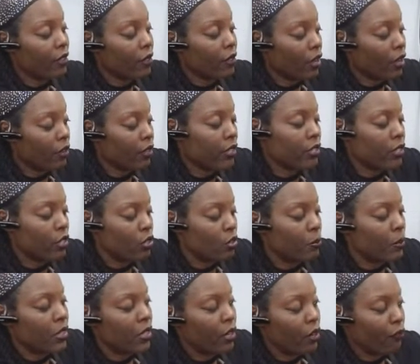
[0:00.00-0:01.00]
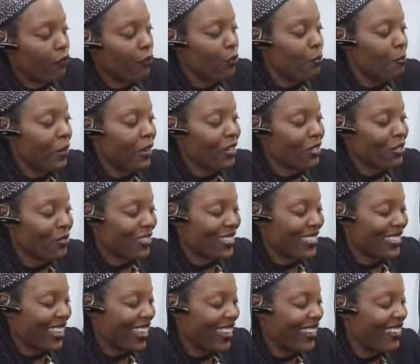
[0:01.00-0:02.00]
their food pantry
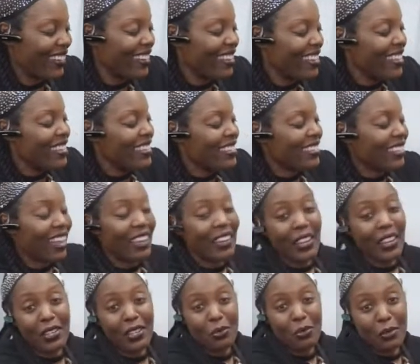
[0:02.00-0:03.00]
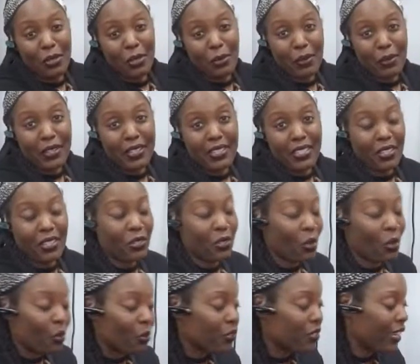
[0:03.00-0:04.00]
site. Skyline 21 is an
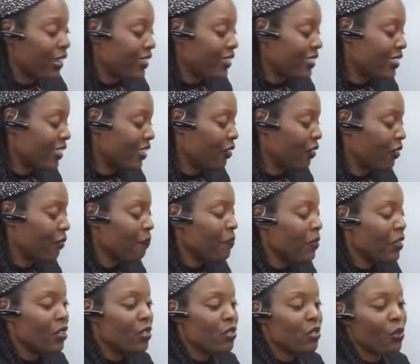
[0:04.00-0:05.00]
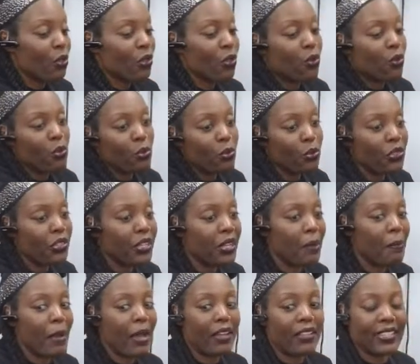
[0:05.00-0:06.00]
adult day center. So the cool thing
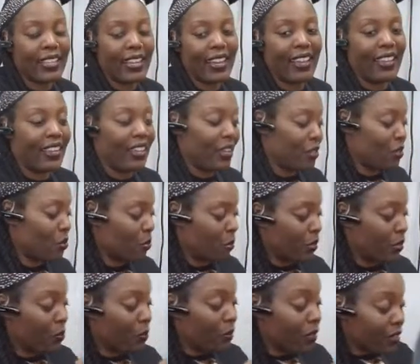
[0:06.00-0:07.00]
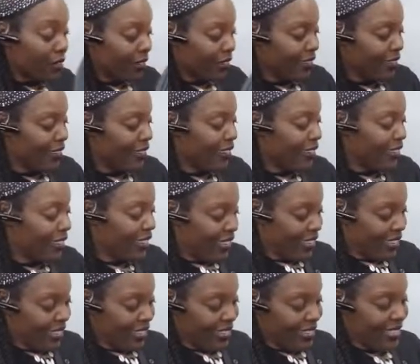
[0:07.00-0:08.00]
about Skyline 21
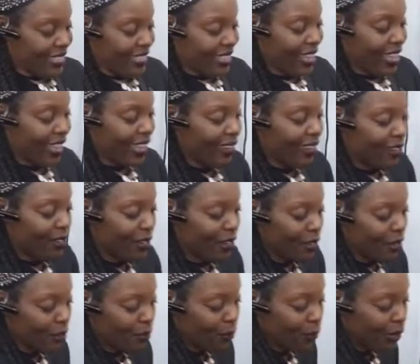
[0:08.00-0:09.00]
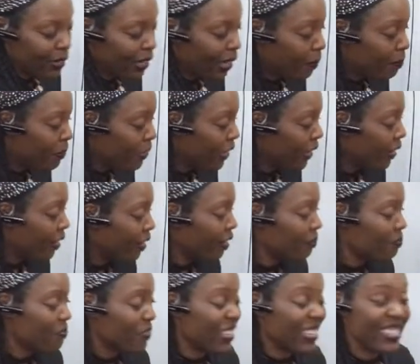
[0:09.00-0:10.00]
is that when I'm there,
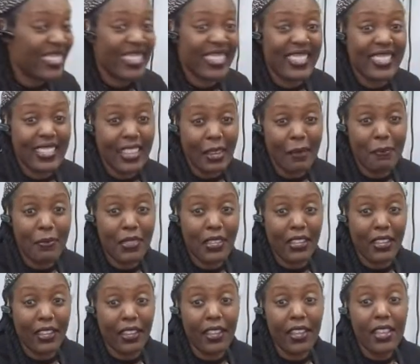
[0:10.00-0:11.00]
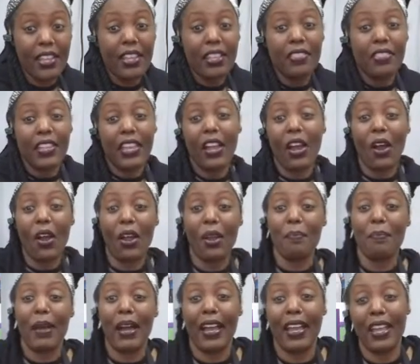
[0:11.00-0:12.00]
it's the same thing. They are
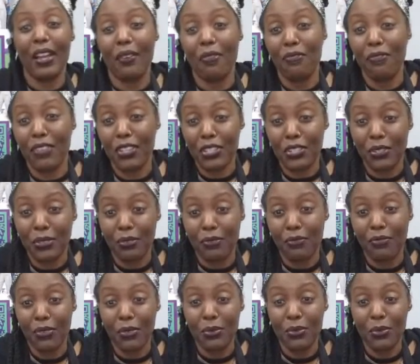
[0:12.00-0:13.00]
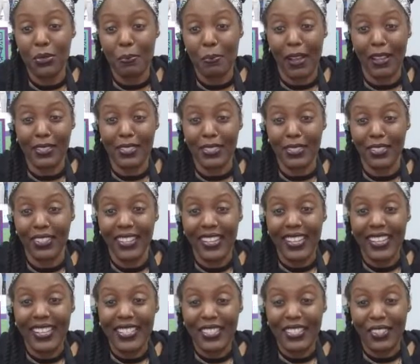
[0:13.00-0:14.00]
my official food sponsor.
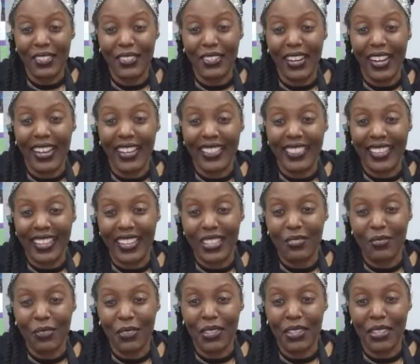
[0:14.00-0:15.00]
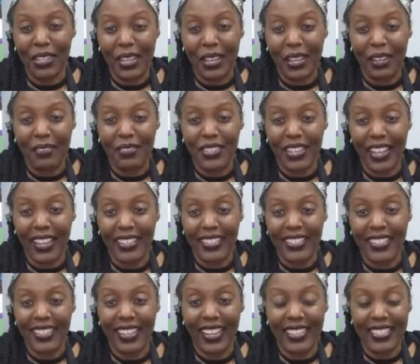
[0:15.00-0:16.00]
So thanks for the love,
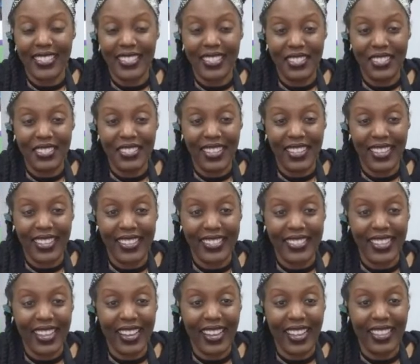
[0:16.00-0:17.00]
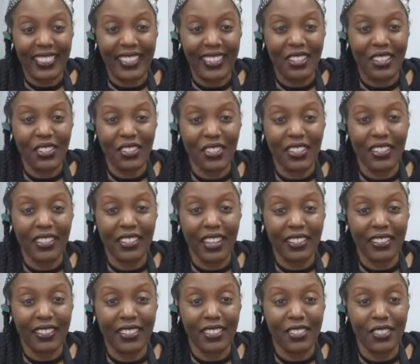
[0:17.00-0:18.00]
Tati. I see you says, I think you're
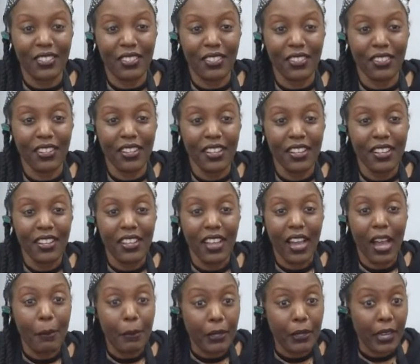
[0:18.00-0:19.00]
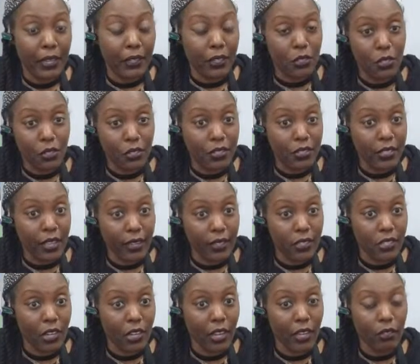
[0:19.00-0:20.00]
connected to I'm connected to your second
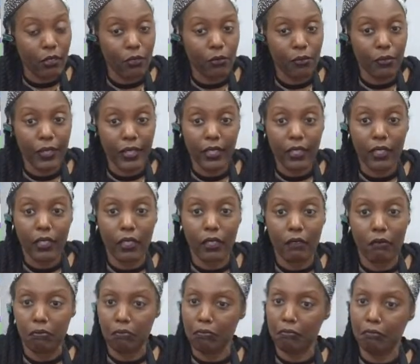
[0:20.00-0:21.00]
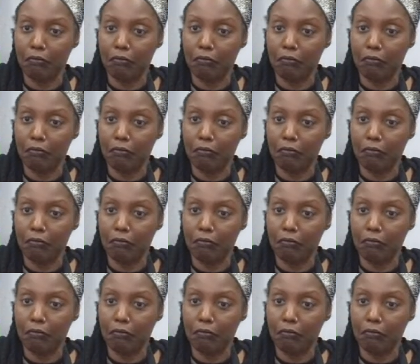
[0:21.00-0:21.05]
channel. Really?